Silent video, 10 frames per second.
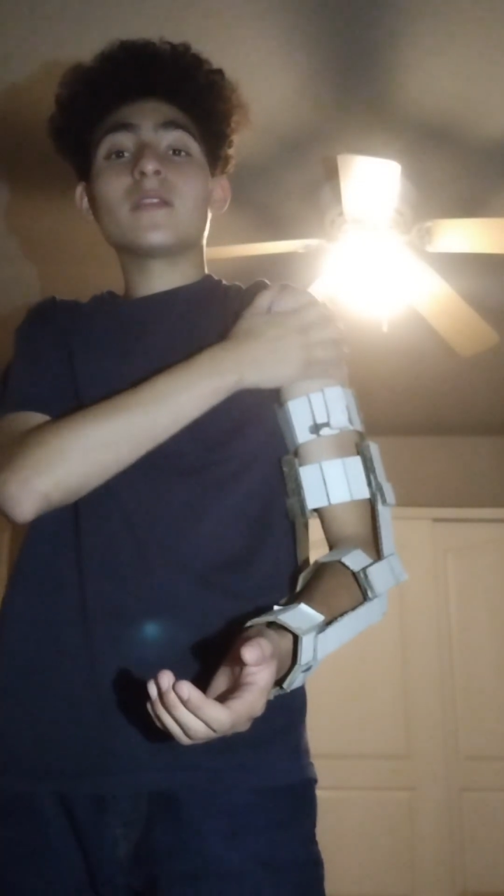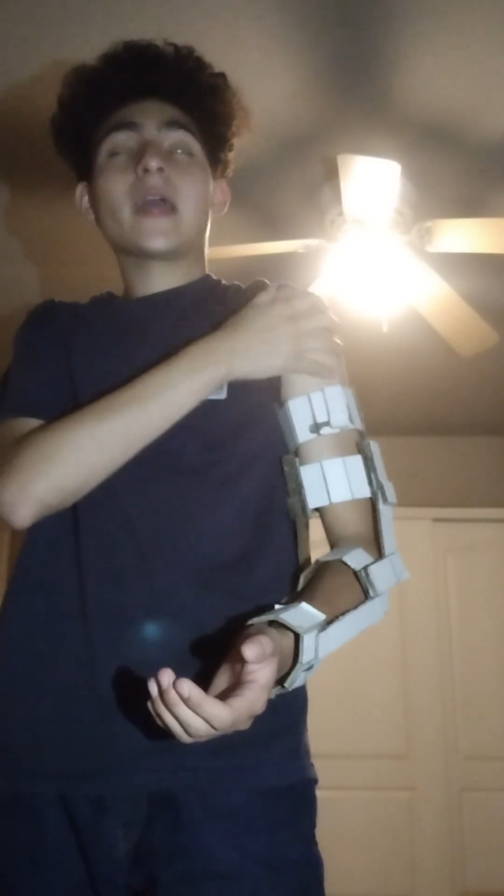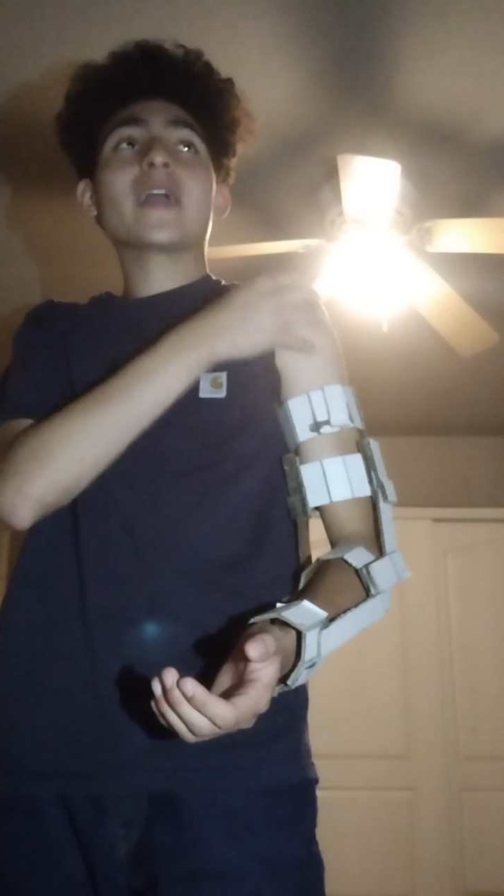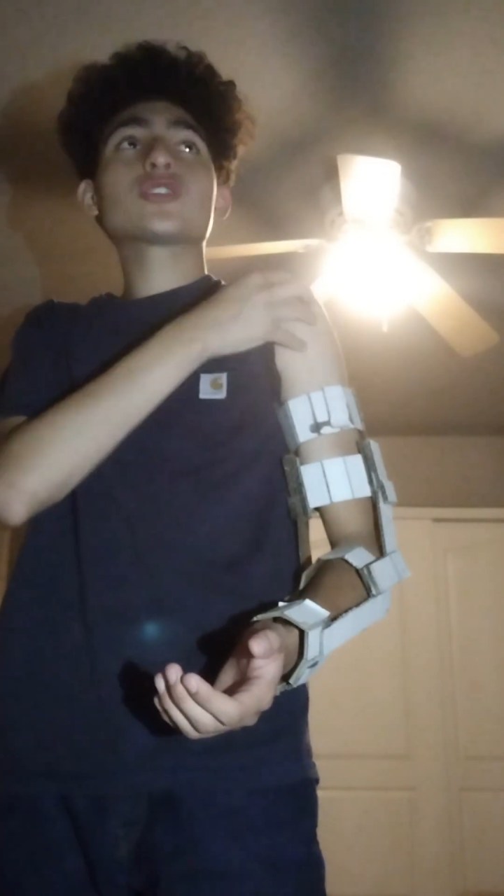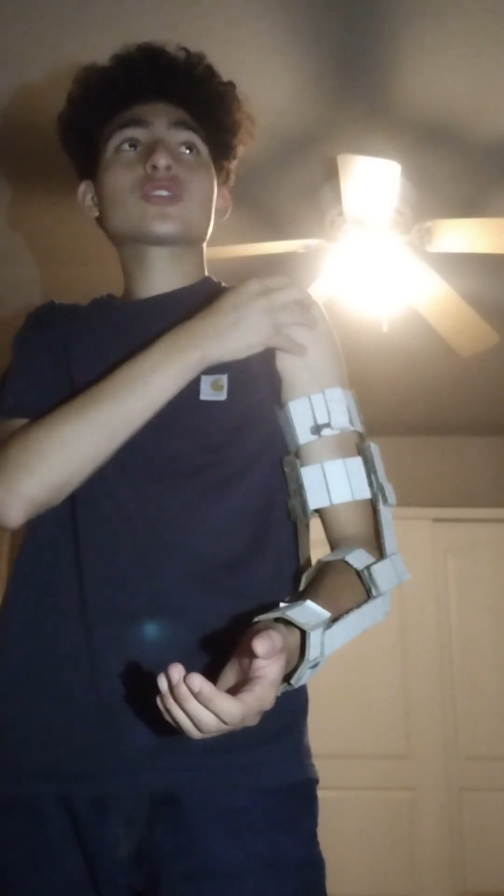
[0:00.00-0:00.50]

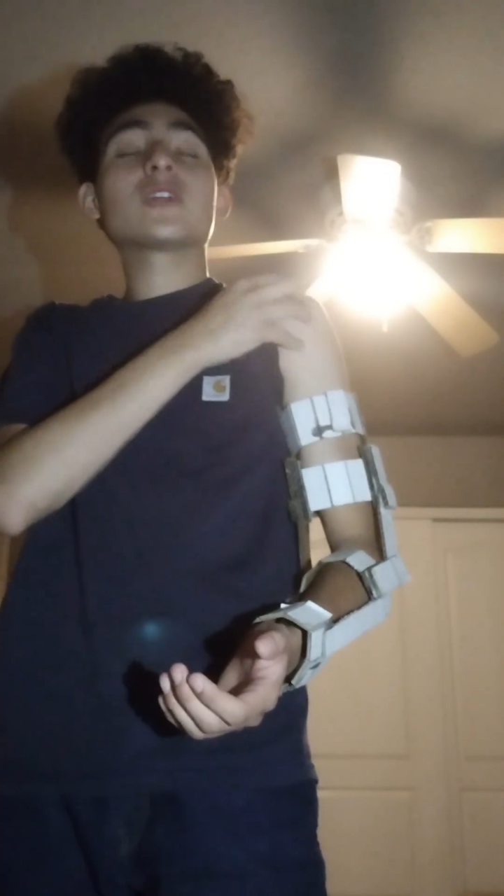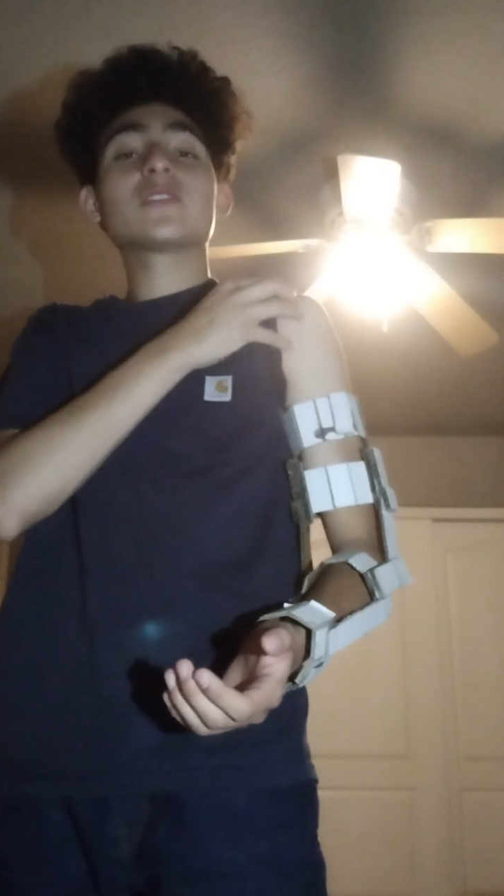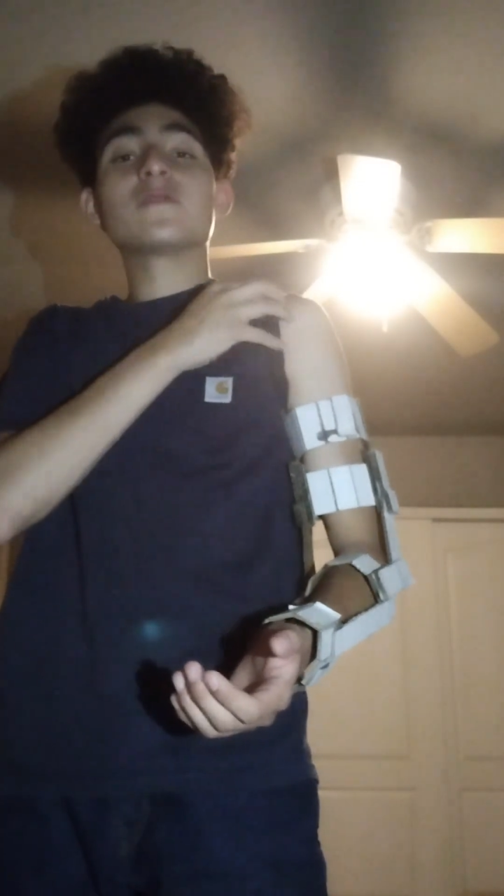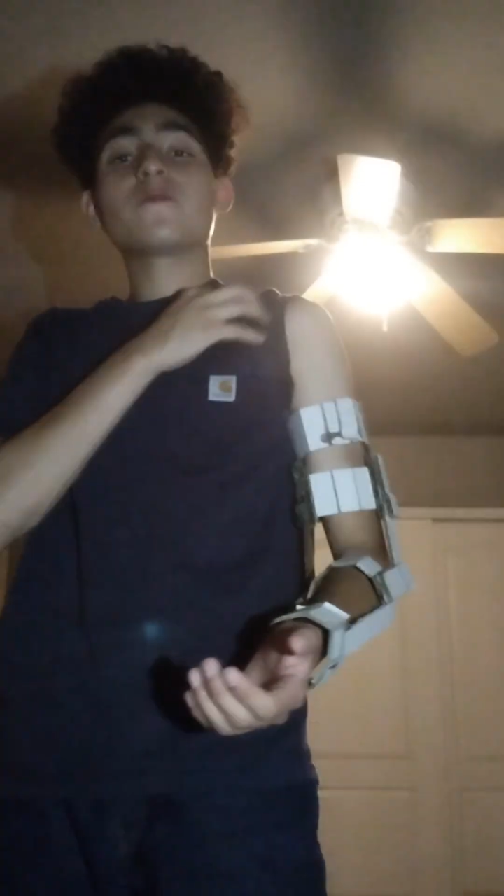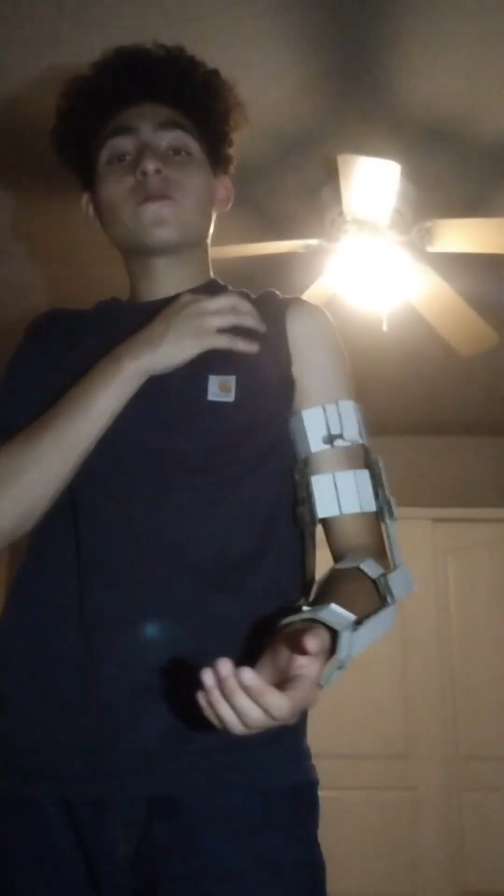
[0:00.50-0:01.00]

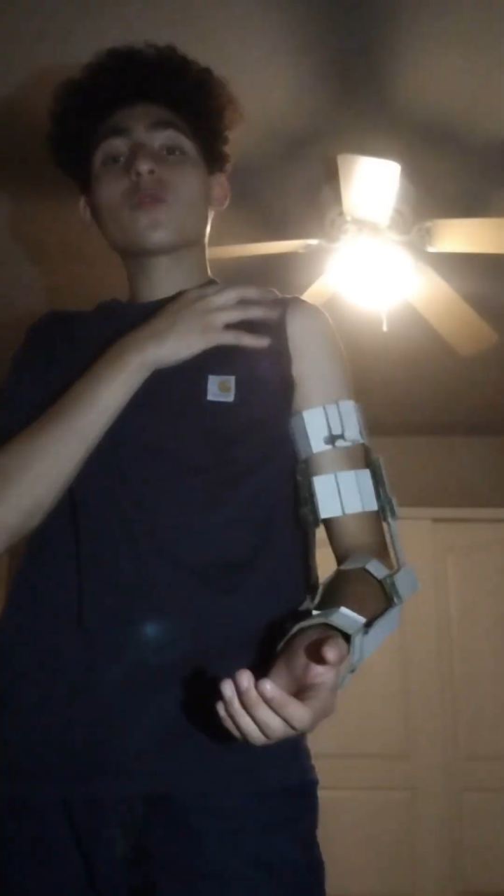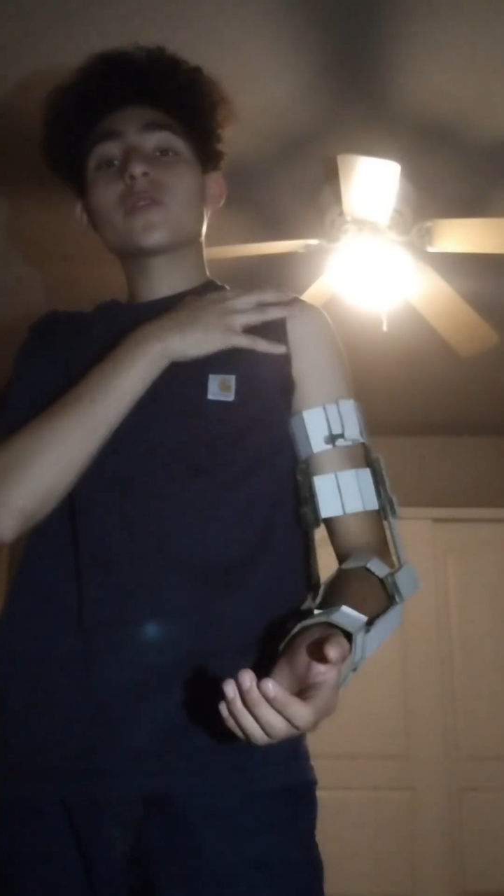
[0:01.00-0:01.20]
exoskeleton for the